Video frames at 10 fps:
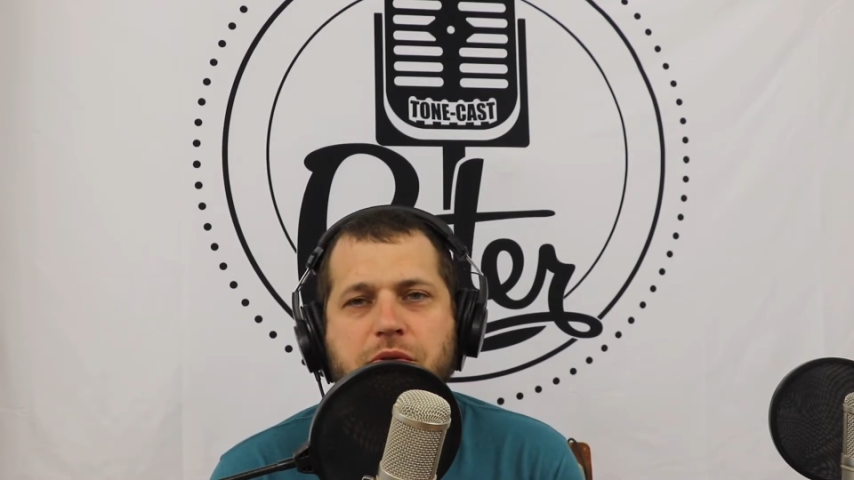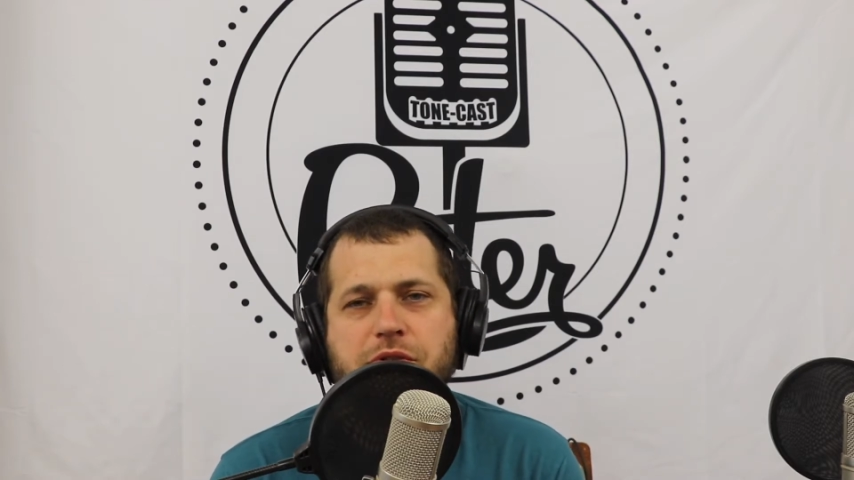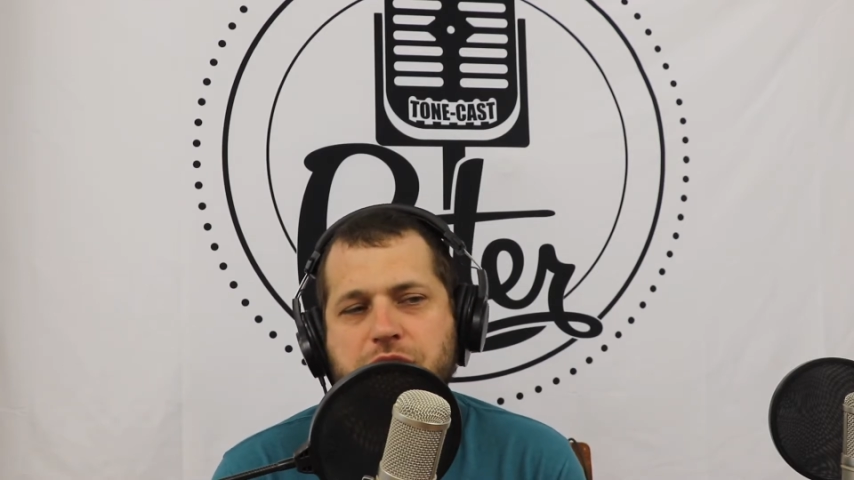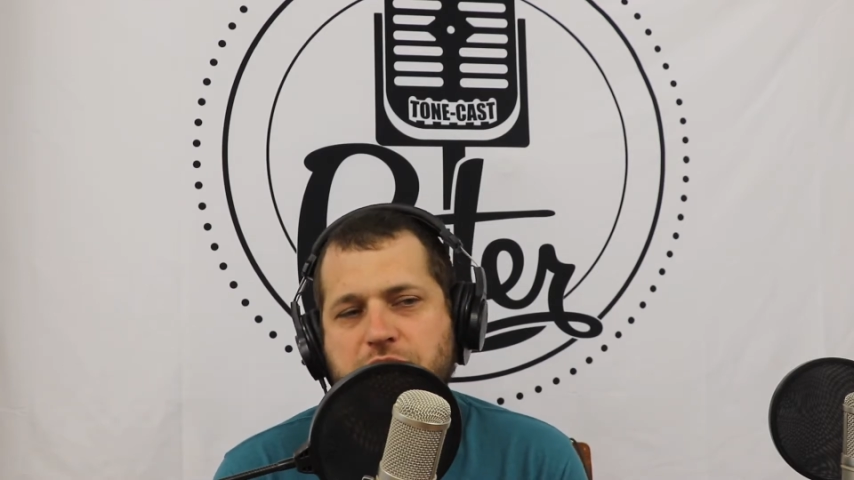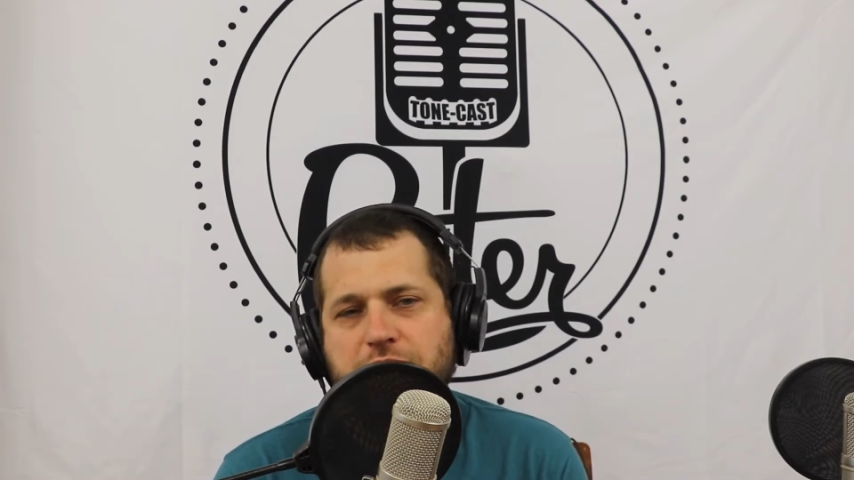So
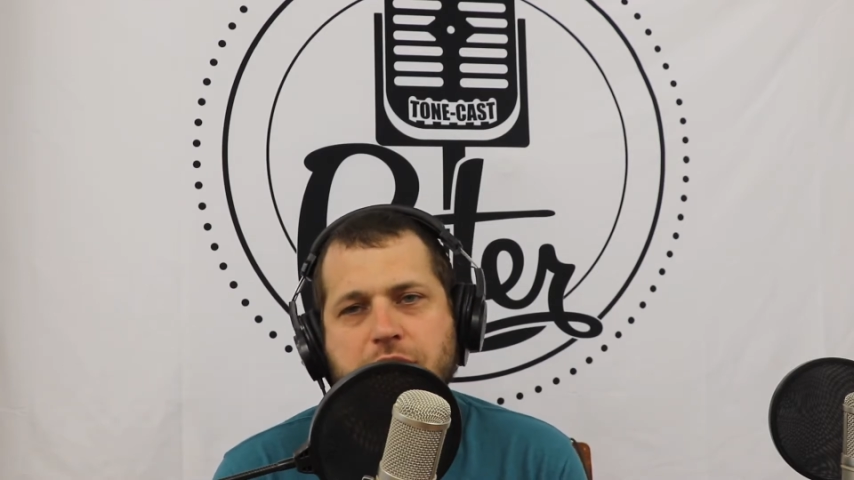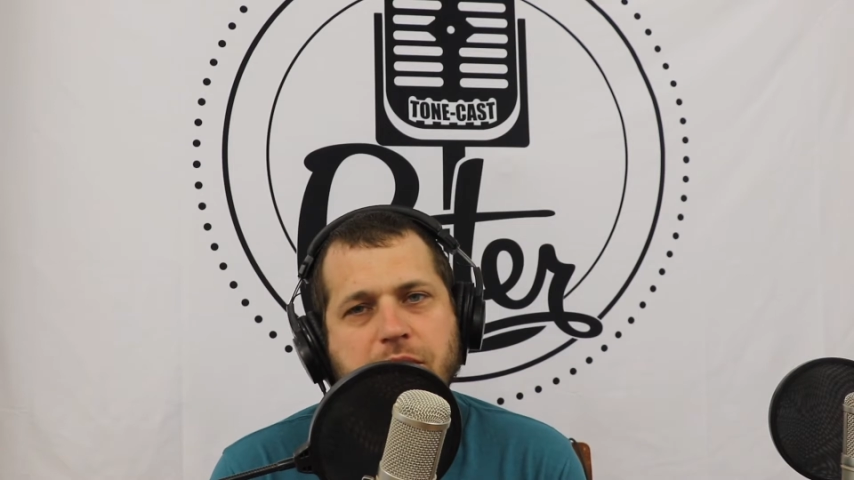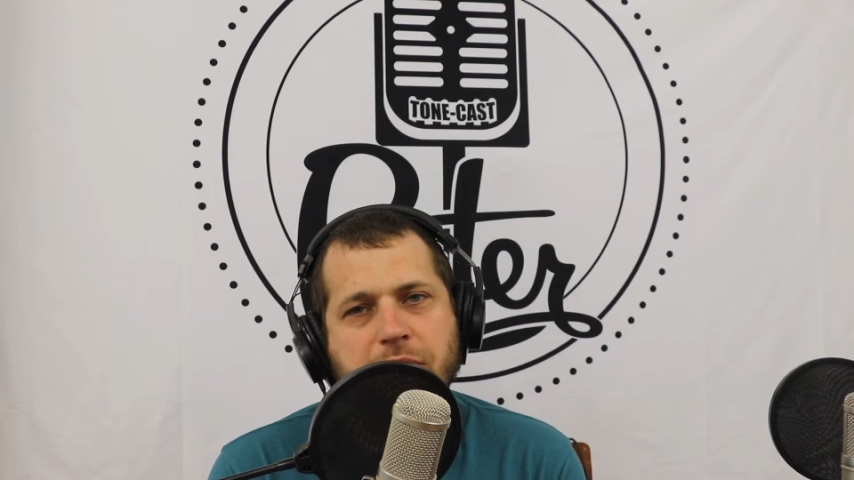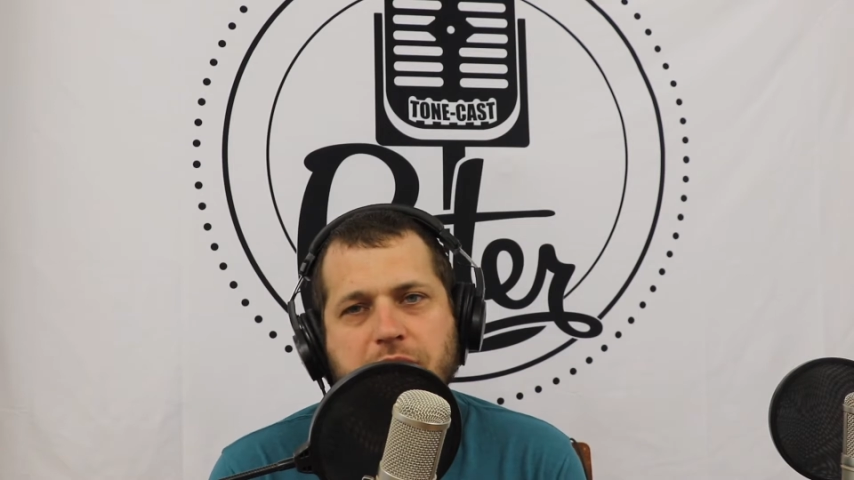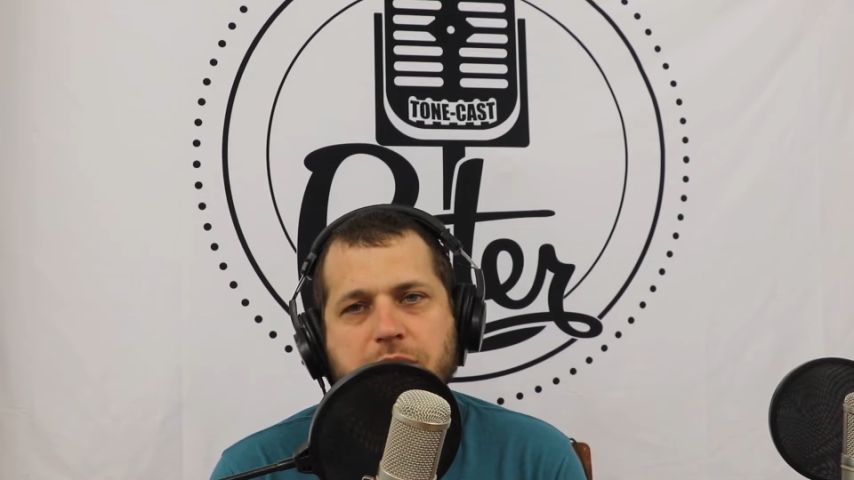check out the
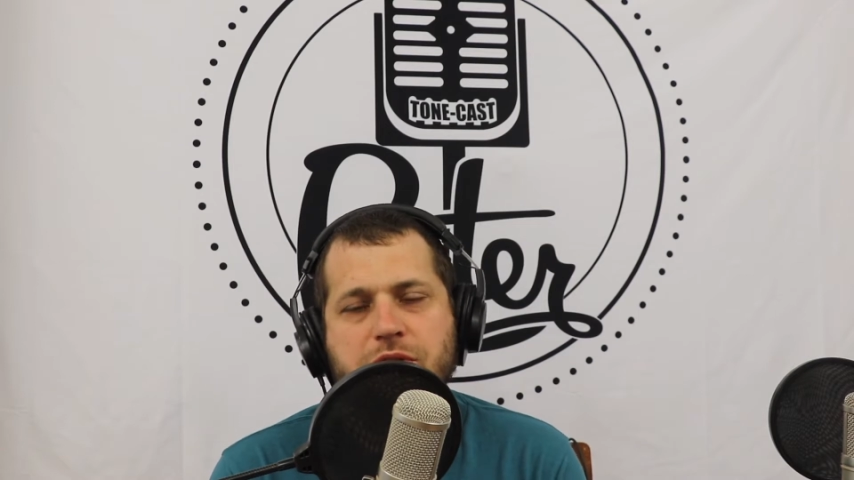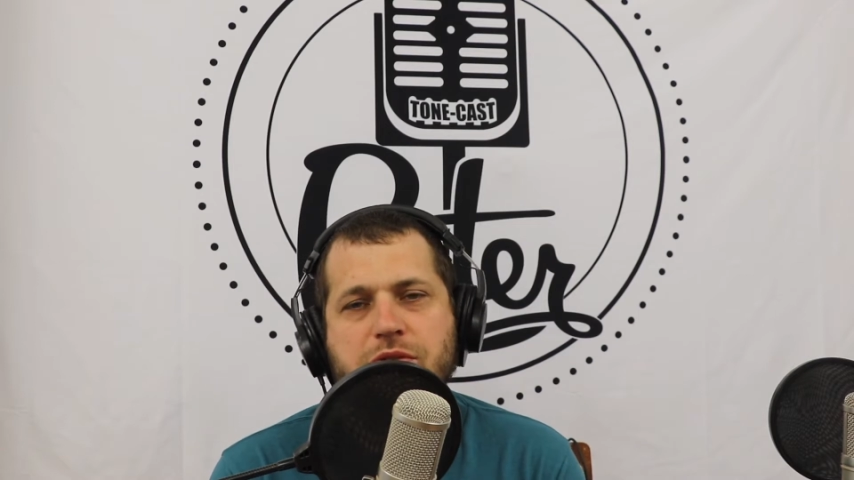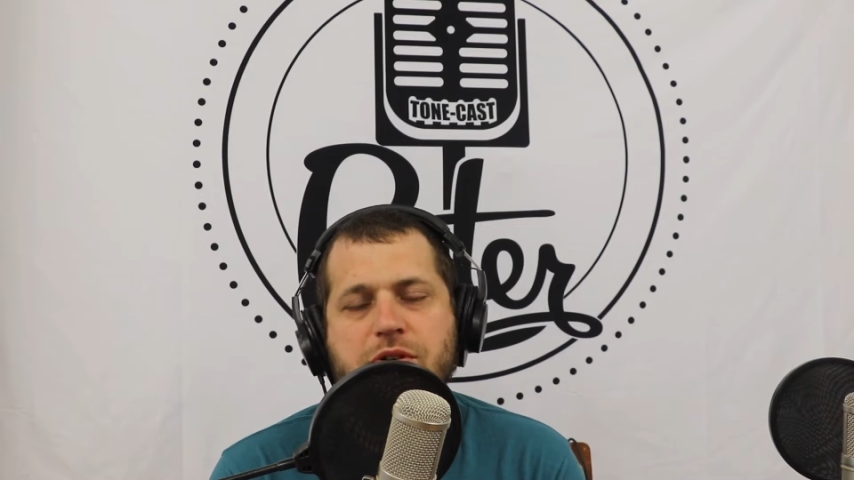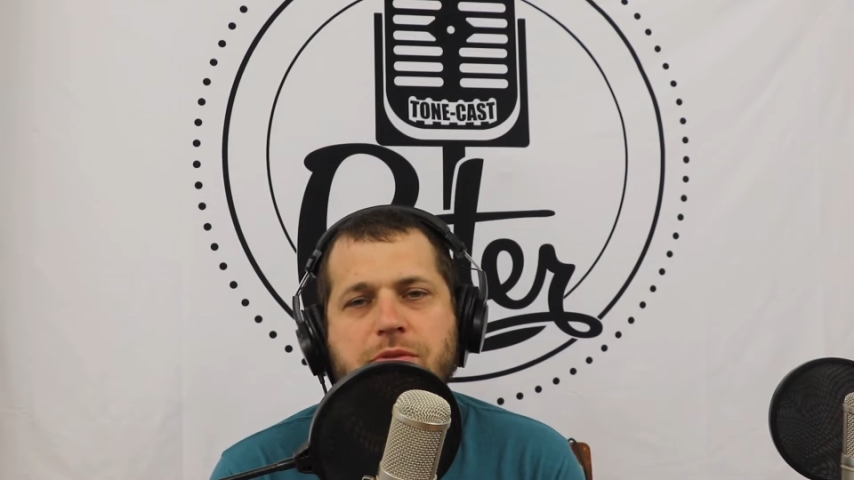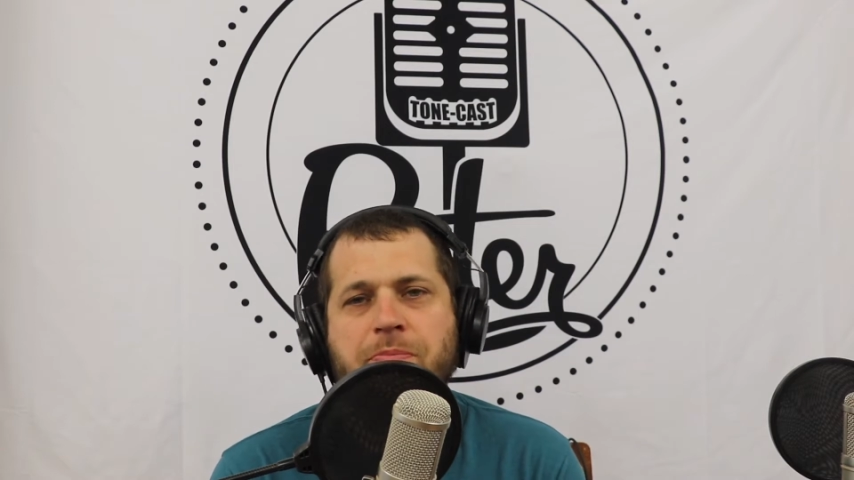pickup
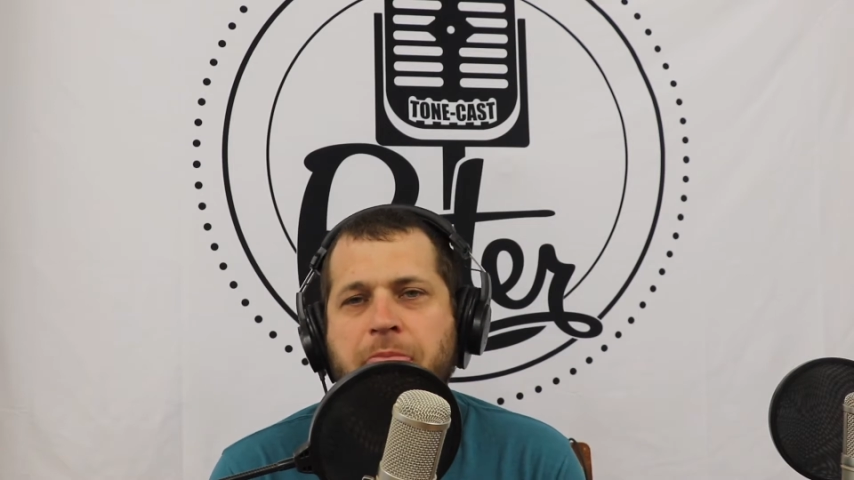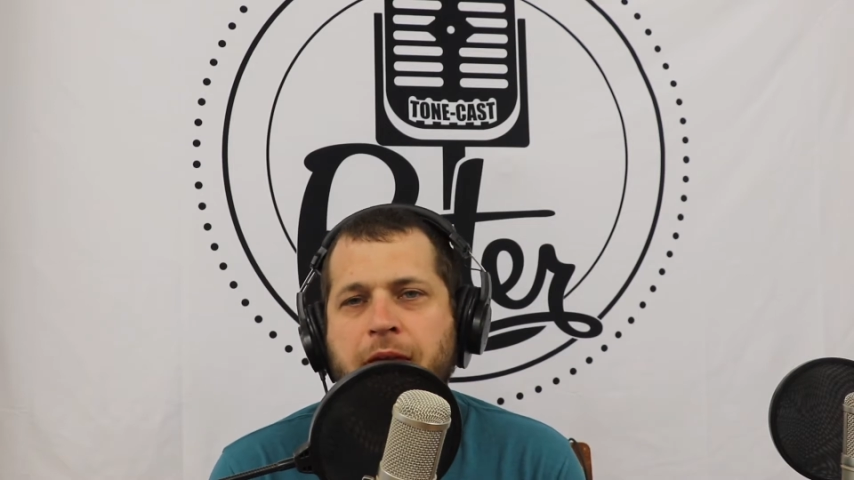chooser.